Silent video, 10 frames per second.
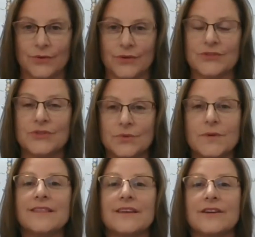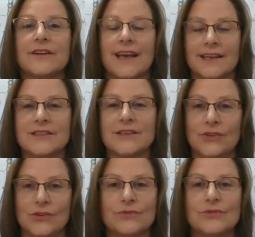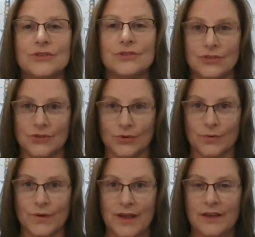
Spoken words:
or do what they're asking you to do.